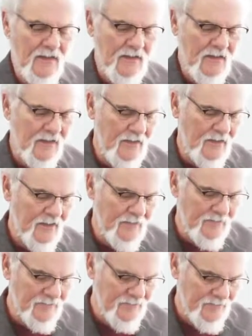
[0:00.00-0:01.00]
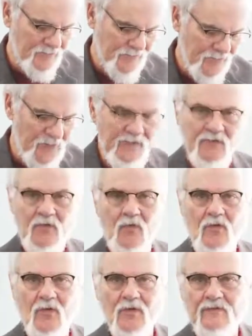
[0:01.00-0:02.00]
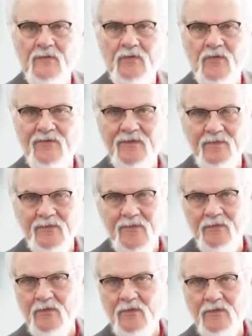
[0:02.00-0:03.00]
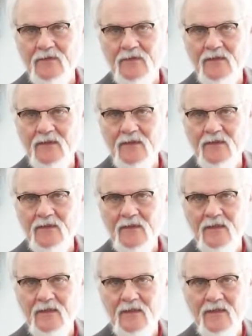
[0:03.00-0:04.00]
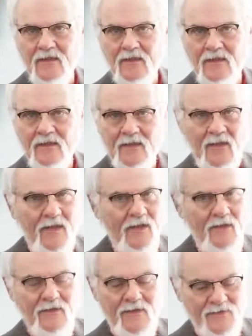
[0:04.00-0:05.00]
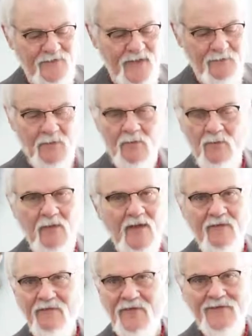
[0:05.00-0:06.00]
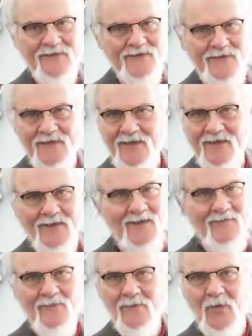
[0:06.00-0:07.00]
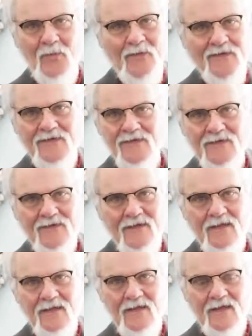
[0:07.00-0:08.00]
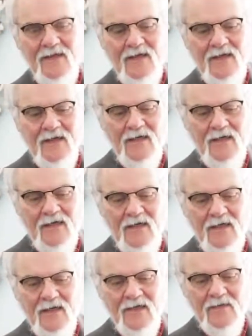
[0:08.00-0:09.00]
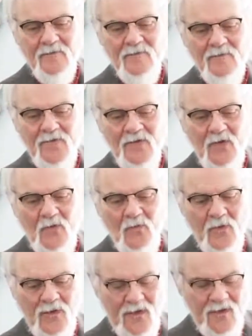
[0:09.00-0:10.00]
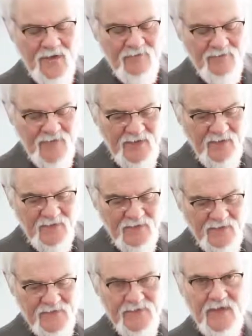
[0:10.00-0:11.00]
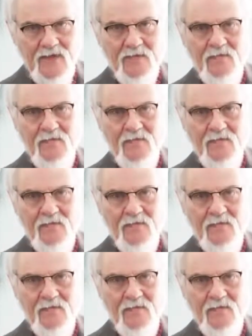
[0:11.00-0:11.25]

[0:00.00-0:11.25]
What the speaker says: You live in a world of imperfect people, and anything's capable of manifesting at any given moment. What I have found is that